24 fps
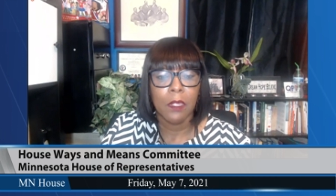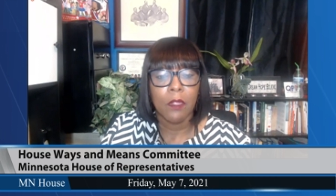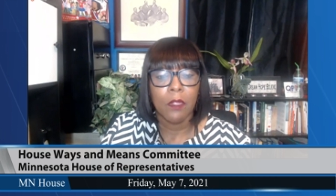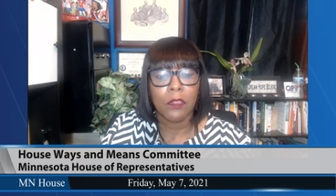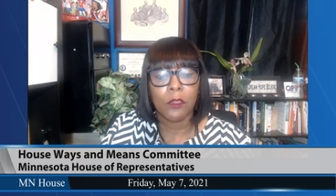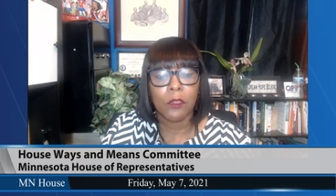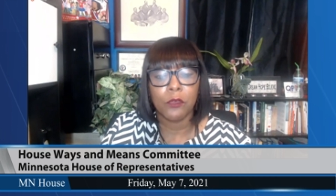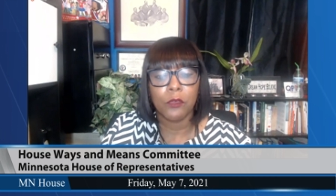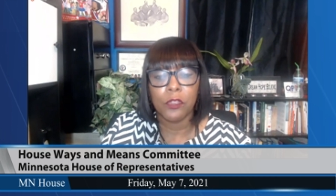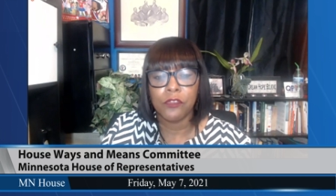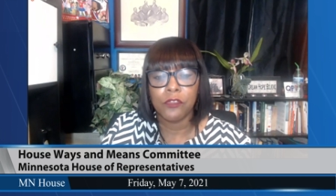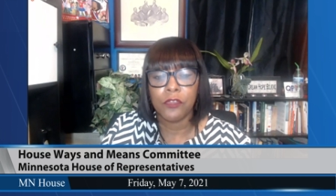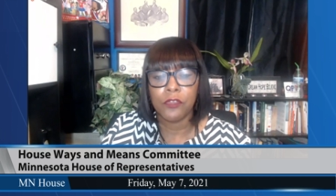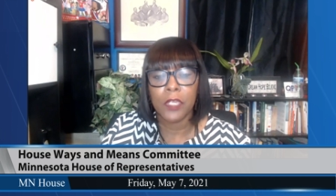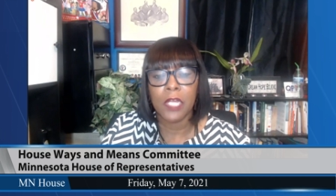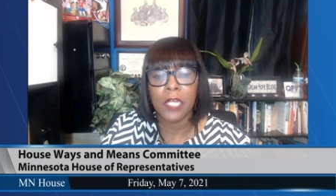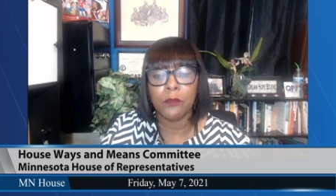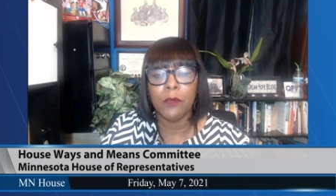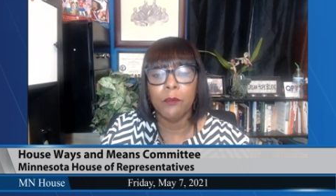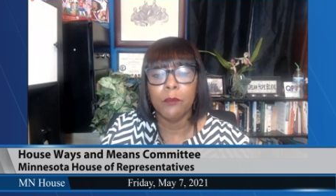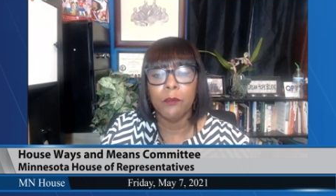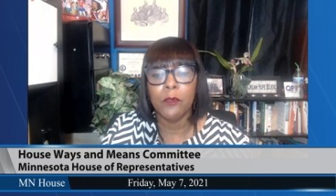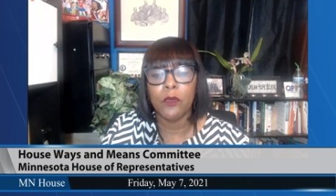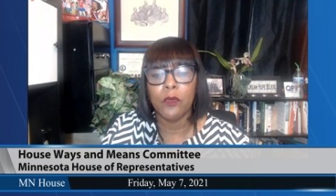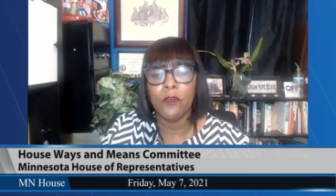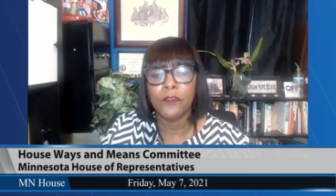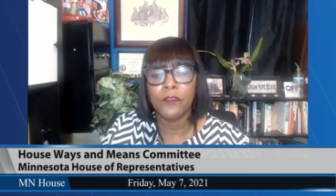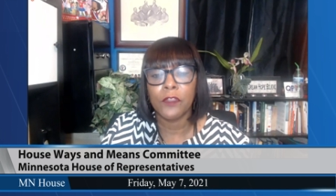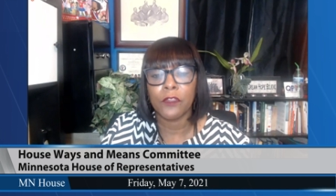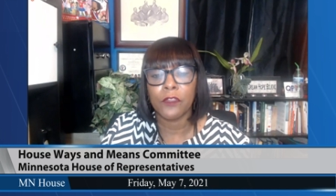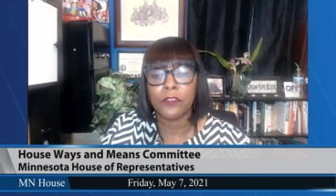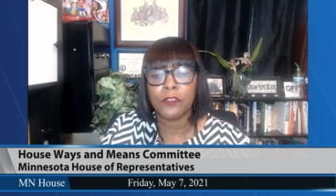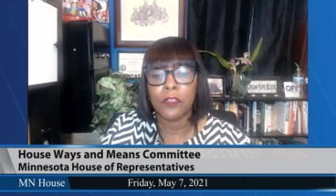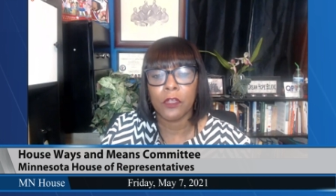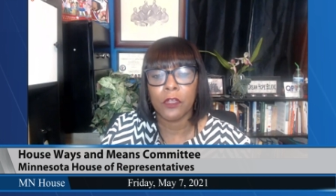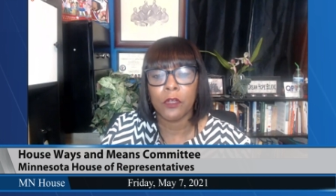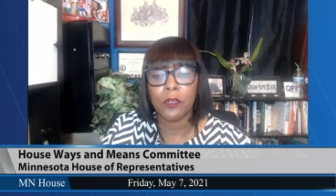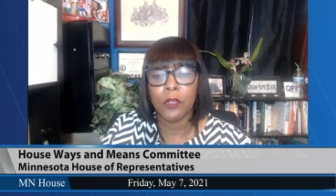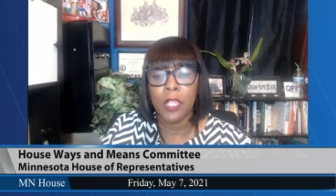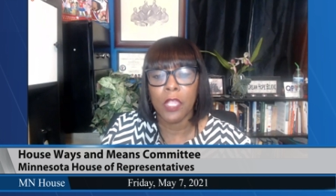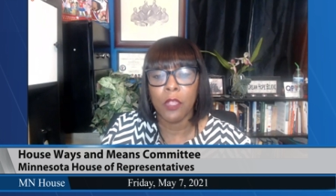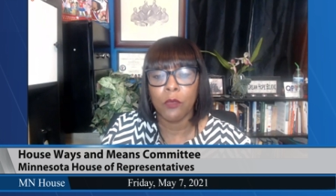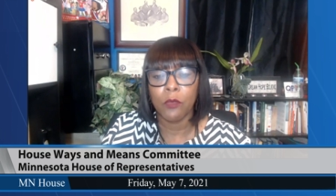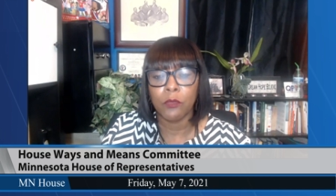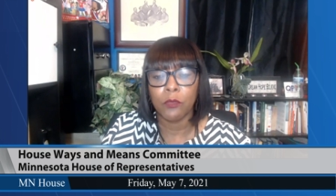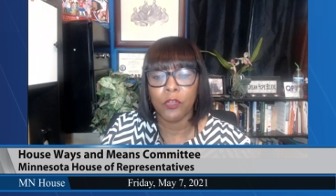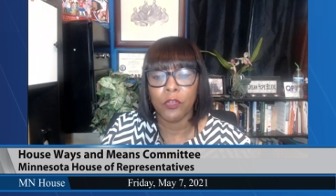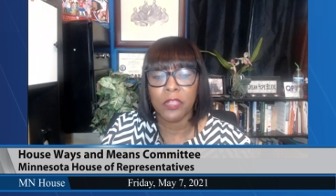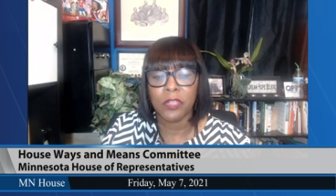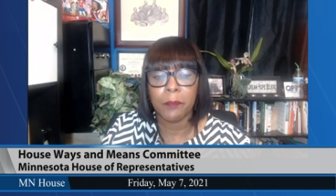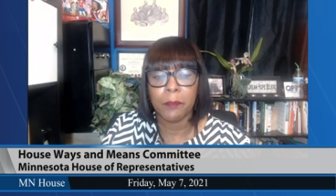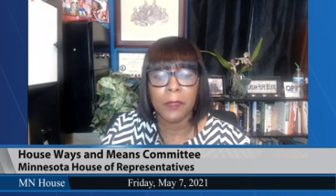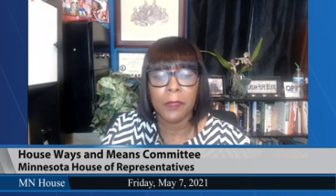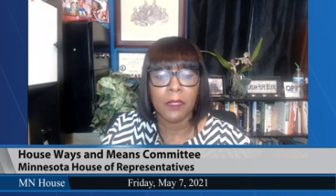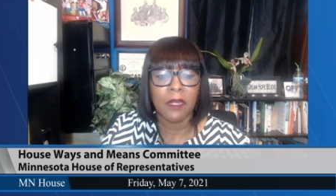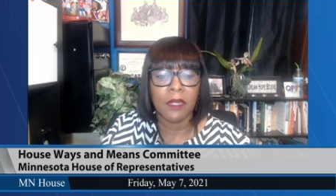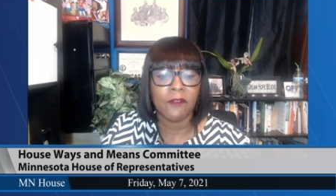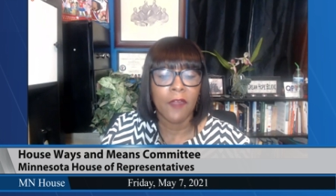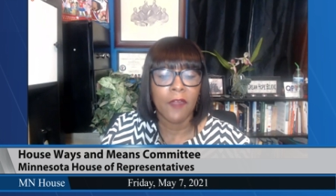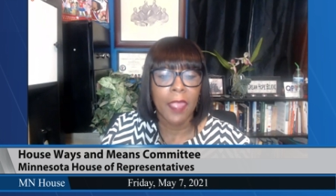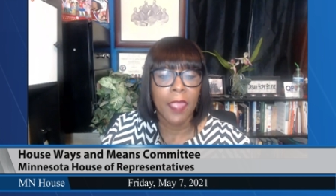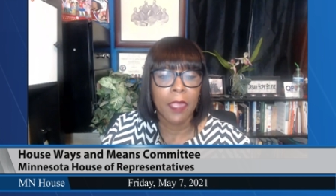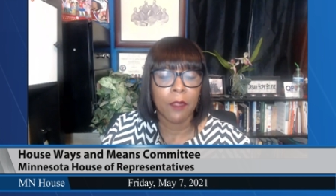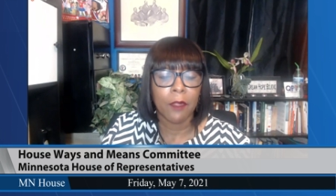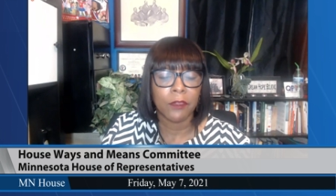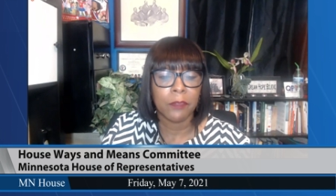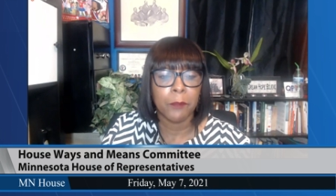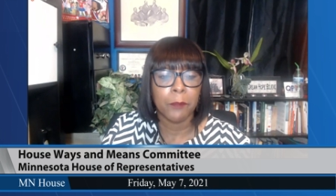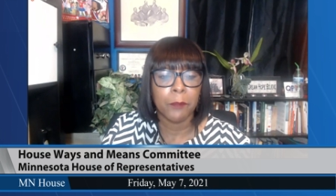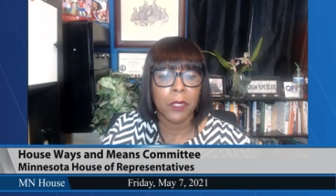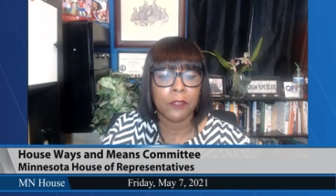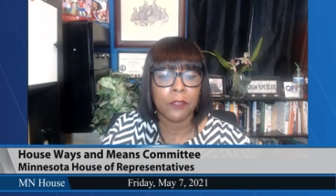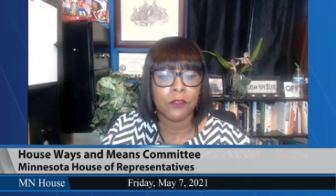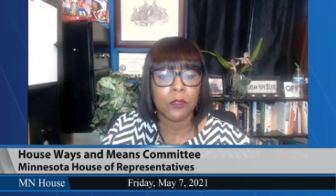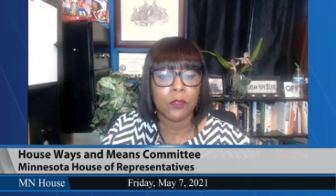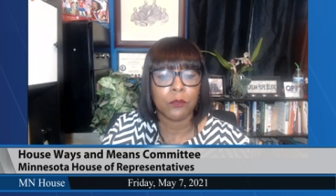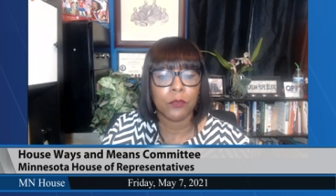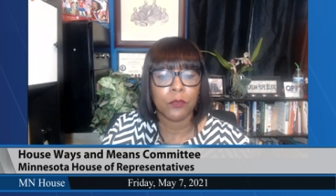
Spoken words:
So the chair will move the third engrossment of House Budget